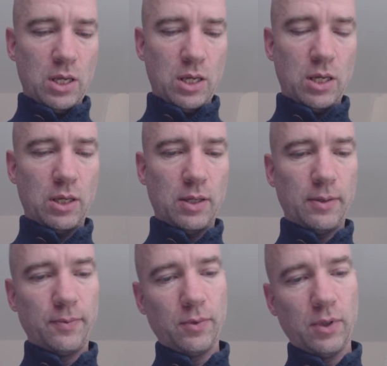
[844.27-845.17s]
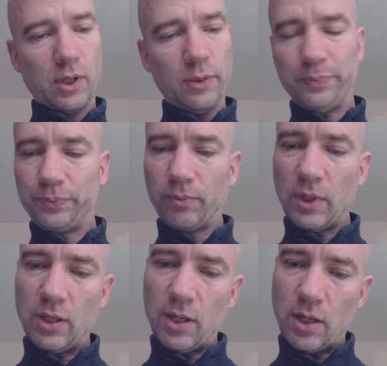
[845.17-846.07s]
Okay.
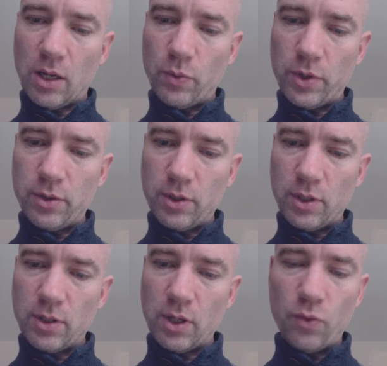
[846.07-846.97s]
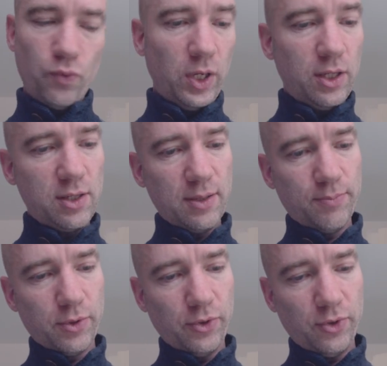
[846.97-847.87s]
And then I wanted Read
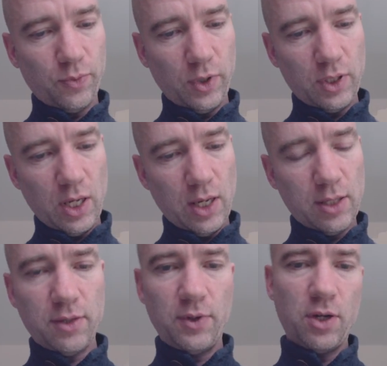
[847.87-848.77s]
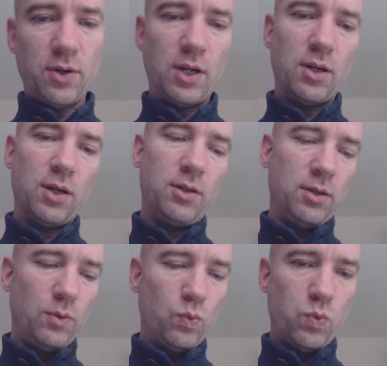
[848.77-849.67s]
Symbols, which is
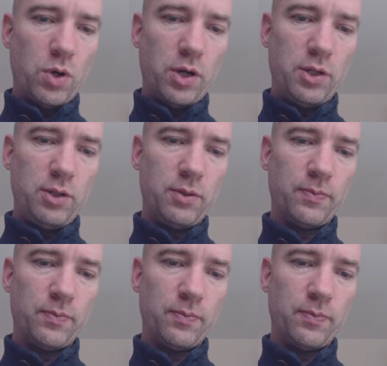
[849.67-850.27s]
391.